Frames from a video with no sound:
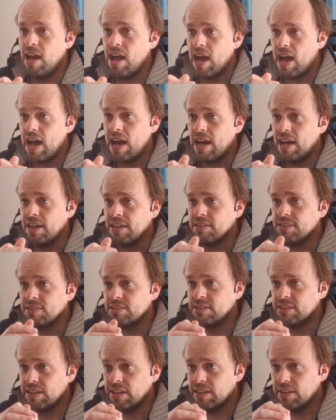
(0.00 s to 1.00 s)

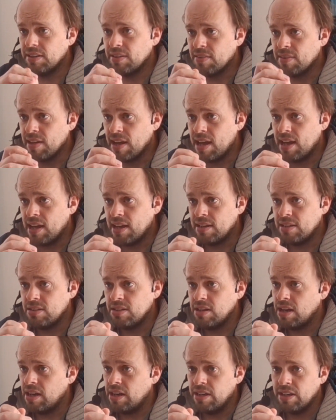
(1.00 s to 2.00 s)
and
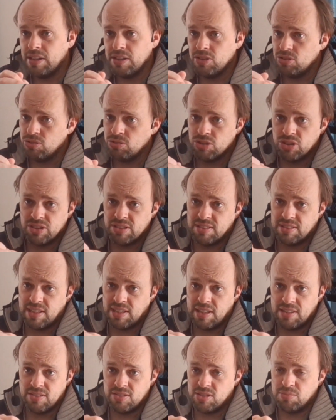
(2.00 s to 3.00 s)
then you'll just
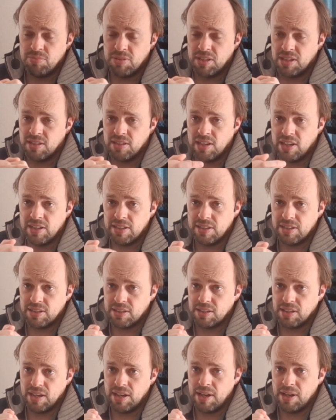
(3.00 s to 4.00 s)
say something
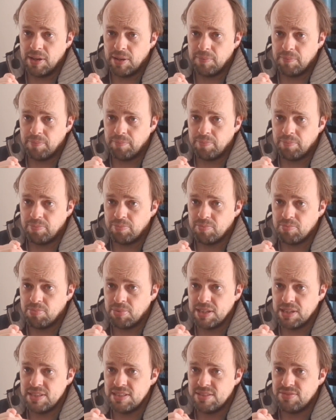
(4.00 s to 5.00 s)
like,
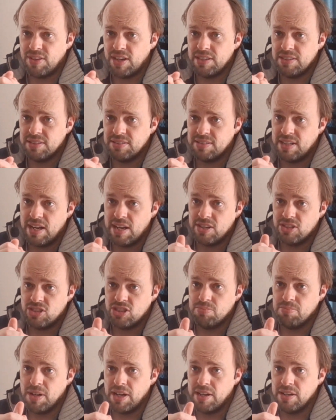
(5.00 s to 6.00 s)
please find
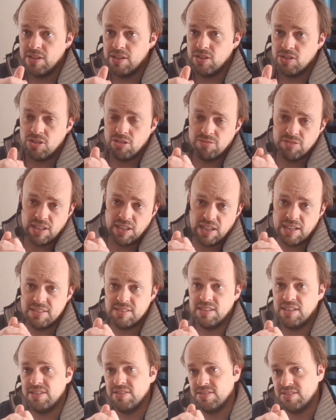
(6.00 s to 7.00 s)
attached my cover
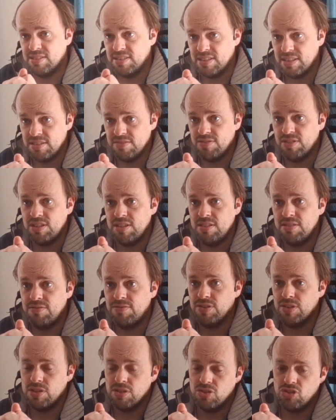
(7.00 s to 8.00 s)
letter and CV
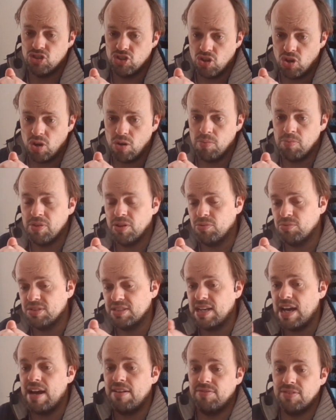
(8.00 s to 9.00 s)
for the job that
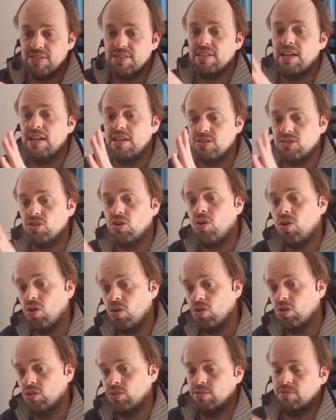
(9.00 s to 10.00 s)
was advertised
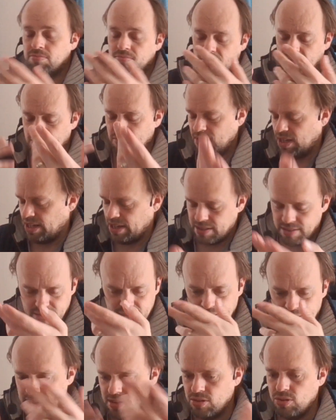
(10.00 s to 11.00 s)
on
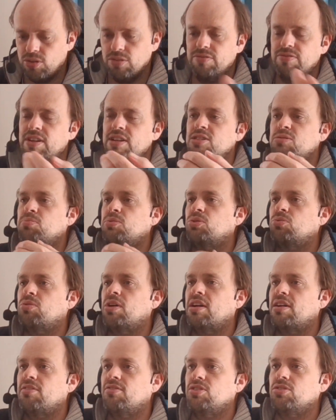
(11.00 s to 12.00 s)
LinkedIn or Facebook,
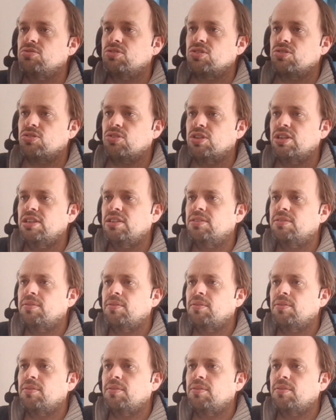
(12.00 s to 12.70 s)
wherever you saw it.